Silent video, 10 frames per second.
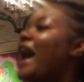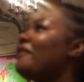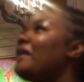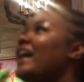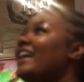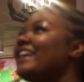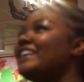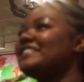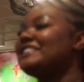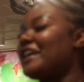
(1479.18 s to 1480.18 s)
how
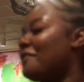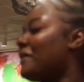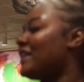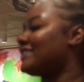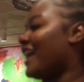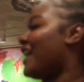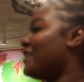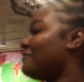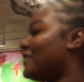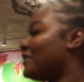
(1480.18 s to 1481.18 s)
I saved my
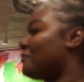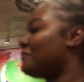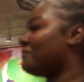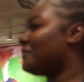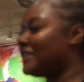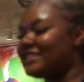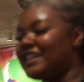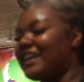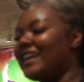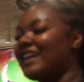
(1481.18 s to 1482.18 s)
time in the
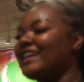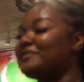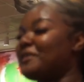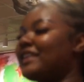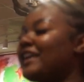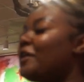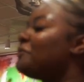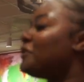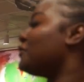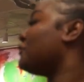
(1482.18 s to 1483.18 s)
military has been, like, a
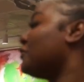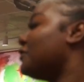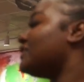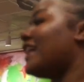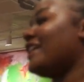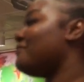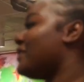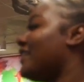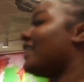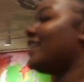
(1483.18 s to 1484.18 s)
beautiful
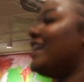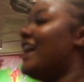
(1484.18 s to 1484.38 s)
nightmare.